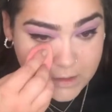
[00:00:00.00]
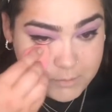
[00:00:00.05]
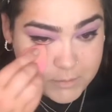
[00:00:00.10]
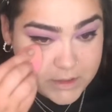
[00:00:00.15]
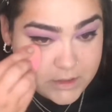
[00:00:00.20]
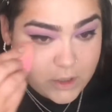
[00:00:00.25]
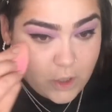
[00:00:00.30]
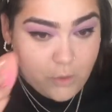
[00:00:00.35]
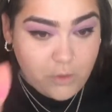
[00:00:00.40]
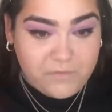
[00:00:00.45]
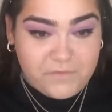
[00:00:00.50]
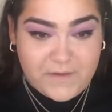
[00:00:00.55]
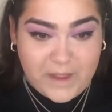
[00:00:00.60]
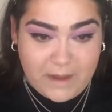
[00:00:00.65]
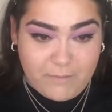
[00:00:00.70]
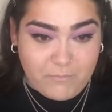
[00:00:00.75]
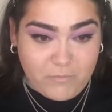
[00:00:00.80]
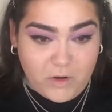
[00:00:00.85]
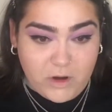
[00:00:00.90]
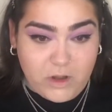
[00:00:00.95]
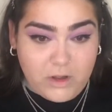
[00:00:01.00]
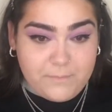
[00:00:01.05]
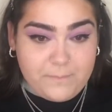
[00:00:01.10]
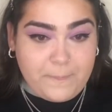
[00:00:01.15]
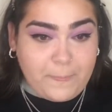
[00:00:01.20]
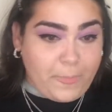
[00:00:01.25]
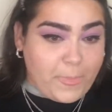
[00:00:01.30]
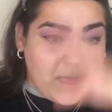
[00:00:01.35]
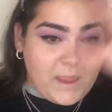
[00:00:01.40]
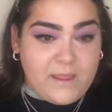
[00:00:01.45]
going to go off camera,
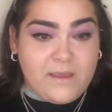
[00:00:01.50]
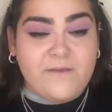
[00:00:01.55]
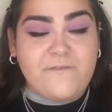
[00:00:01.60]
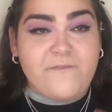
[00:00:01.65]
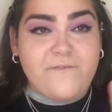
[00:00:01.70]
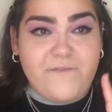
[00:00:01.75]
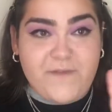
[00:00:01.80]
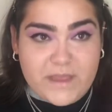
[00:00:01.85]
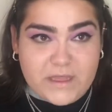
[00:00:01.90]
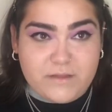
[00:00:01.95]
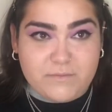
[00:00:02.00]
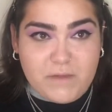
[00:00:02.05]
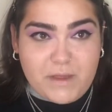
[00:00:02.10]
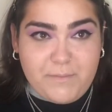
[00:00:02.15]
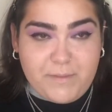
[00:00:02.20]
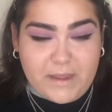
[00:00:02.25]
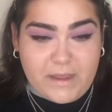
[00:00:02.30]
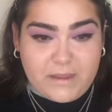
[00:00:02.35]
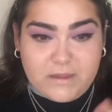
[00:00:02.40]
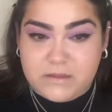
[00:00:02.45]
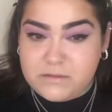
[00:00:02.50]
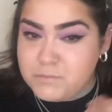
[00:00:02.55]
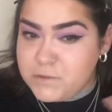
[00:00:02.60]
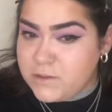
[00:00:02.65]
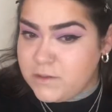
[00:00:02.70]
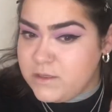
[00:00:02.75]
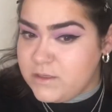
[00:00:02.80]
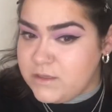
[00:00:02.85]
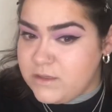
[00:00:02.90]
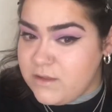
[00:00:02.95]
fix my base
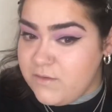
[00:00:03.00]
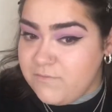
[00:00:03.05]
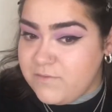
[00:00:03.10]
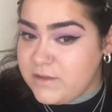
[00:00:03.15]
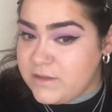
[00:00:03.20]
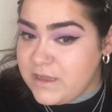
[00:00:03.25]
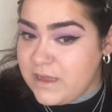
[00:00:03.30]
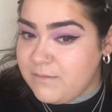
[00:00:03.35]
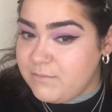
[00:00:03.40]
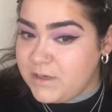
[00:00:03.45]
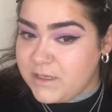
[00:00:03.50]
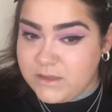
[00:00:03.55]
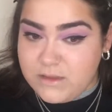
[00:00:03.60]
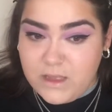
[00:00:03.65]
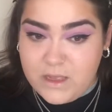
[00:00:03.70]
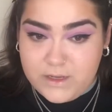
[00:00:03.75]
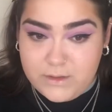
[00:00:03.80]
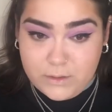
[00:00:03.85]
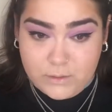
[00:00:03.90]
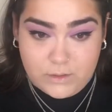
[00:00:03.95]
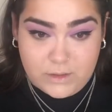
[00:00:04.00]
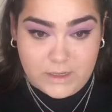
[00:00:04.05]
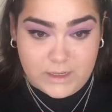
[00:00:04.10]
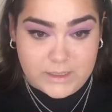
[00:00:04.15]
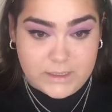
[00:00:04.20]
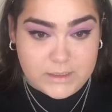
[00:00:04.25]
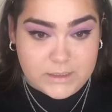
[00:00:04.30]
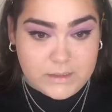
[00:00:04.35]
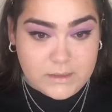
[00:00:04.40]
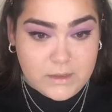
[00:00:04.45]
because something's happening that I don't
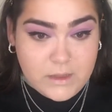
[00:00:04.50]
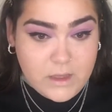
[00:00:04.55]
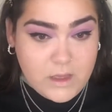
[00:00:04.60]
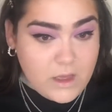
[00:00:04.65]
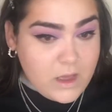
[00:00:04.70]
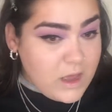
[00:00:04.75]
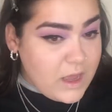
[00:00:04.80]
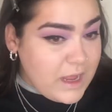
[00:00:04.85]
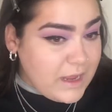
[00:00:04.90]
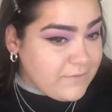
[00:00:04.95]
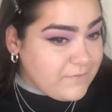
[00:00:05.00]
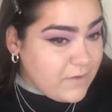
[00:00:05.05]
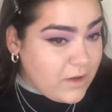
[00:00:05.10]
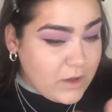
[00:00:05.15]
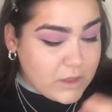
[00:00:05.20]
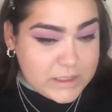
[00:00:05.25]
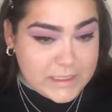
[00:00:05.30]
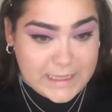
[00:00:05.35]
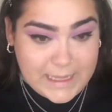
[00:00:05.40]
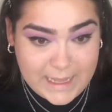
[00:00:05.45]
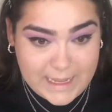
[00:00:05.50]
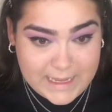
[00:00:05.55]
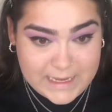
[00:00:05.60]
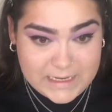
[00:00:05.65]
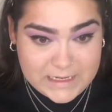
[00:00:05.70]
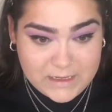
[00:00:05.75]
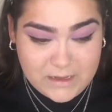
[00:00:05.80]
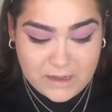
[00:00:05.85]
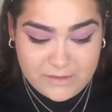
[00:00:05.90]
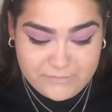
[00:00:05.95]
like. I have hardly
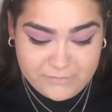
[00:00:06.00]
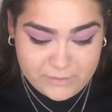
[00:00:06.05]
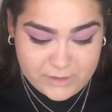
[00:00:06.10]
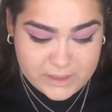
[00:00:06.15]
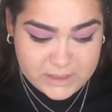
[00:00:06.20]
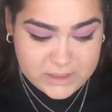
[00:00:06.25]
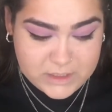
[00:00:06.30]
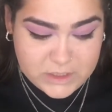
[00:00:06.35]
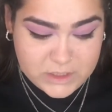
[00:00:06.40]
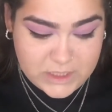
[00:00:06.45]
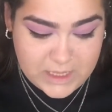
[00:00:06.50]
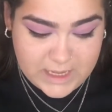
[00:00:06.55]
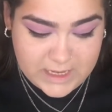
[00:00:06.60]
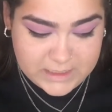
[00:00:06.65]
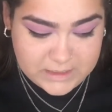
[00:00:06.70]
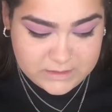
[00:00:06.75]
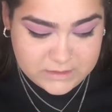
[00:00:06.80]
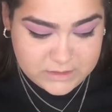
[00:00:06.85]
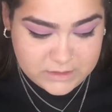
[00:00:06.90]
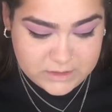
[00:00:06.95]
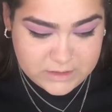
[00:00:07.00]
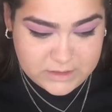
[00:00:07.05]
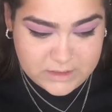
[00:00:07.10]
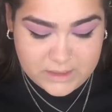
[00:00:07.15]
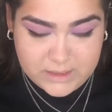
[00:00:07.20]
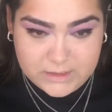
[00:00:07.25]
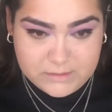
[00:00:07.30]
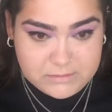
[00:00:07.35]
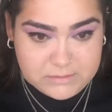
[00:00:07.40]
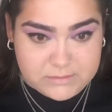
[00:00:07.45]
any coverage and it's just
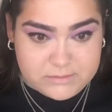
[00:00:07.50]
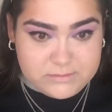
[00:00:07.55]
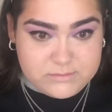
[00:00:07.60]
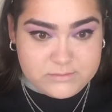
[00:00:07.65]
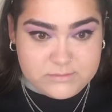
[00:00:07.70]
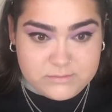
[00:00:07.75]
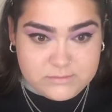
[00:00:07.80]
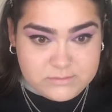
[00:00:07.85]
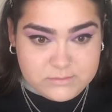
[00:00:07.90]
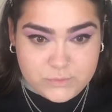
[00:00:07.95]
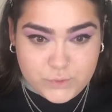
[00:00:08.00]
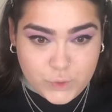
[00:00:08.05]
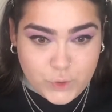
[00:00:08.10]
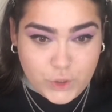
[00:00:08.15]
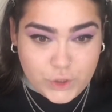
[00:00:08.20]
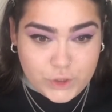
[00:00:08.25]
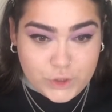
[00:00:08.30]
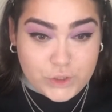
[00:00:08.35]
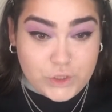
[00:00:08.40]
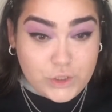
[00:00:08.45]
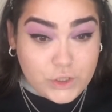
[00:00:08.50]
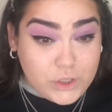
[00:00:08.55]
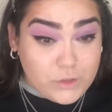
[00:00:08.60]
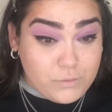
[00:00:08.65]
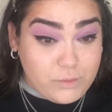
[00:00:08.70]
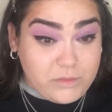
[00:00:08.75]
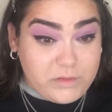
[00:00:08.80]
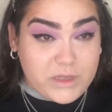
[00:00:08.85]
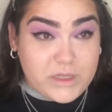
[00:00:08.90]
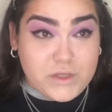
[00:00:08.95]
like not a good look
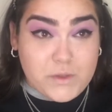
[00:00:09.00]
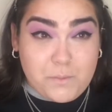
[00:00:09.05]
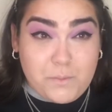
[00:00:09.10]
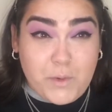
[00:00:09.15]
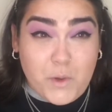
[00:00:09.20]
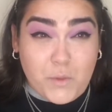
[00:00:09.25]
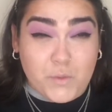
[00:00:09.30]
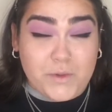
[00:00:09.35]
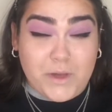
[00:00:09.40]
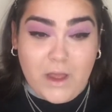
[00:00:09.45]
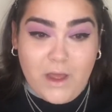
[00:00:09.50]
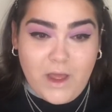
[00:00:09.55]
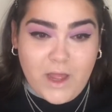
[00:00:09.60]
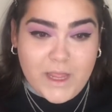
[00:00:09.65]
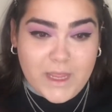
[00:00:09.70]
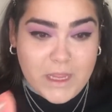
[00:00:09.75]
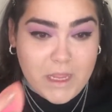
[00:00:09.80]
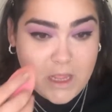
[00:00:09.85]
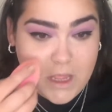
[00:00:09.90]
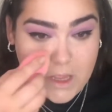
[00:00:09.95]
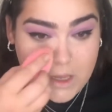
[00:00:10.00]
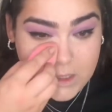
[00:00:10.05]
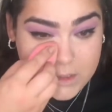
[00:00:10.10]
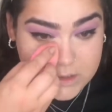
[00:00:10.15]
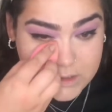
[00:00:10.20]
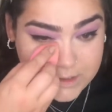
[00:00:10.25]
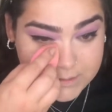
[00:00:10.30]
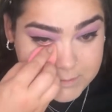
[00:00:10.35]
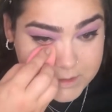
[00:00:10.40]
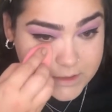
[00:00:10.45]
with such a bold eye.
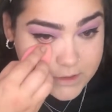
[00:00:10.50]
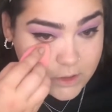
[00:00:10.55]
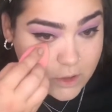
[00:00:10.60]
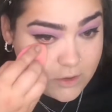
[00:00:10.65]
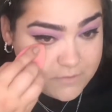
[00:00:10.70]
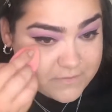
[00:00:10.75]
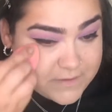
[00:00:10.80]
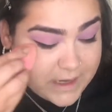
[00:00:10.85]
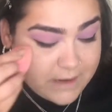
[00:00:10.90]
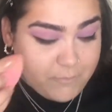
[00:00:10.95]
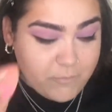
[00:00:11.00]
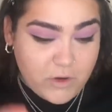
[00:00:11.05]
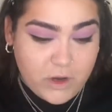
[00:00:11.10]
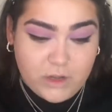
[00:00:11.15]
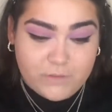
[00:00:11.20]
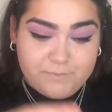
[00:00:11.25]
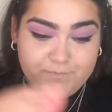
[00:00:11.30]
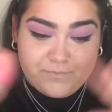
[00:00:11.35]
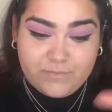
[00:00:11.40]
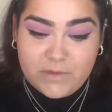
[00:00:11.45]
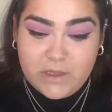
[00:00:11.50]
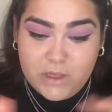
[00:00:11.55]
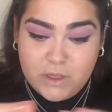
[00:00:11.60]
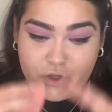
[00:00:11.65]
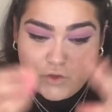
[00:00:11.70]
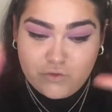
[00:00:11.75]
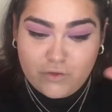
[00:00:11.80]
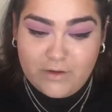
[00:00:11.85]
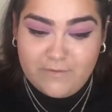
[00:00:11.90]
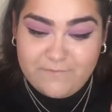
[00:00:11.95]
So I'm going to go off camera,
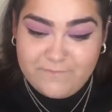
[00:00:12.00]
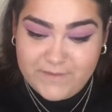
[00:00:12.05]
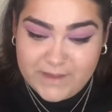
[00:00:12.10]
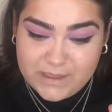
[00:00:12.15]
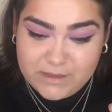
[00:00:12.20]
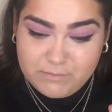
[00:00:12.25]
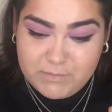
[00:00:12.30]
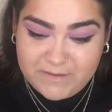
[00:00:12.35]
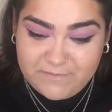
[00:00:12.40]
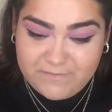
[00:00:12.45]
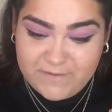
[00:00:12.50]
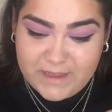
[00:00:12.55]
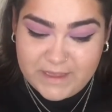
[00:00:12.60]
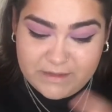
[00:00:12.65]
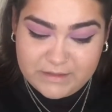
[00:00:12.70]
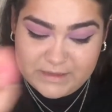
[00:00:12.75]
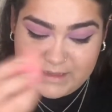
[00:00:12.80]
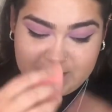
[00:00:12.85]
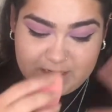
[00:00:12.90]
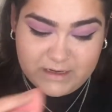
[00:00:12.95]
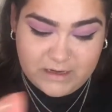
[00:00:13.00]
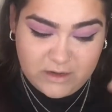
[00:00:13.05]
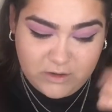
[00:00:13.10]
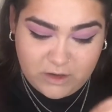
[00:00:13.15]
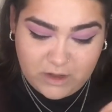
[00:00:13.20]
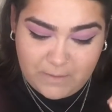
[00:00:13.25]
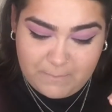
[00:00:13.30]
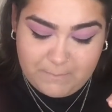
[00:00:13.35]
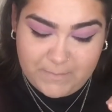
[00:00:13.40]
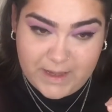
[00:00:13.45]
try and fix my face, and then I'll
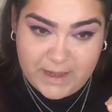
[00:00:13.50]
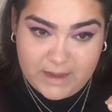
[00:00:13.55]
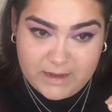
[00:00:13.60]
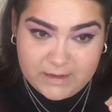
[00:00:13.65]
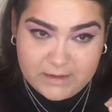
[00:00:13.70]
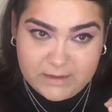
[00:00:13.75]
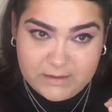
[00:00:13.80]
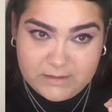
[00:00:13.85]
come back. Hi